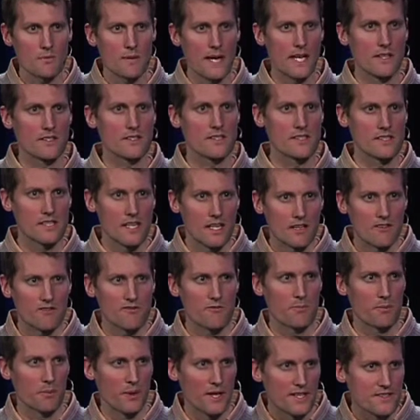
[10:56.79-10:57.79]
about
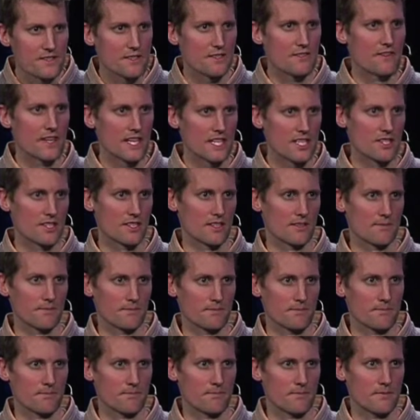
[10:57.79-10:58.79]
self-preservation.
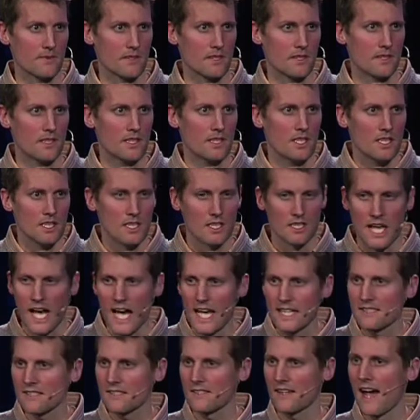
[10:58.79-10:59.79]

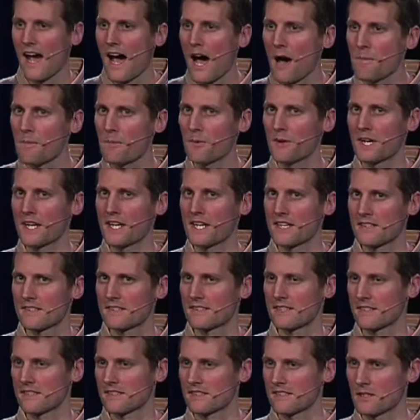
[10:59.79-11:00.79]
Lot's operating
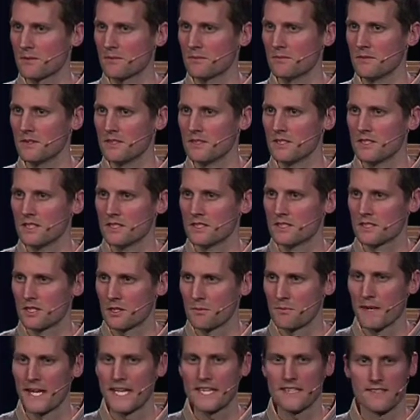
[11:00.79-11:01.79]
system to
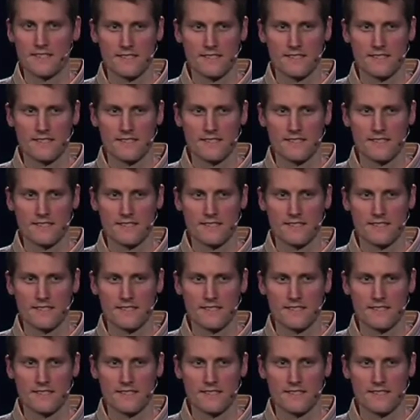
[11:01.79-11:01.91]
make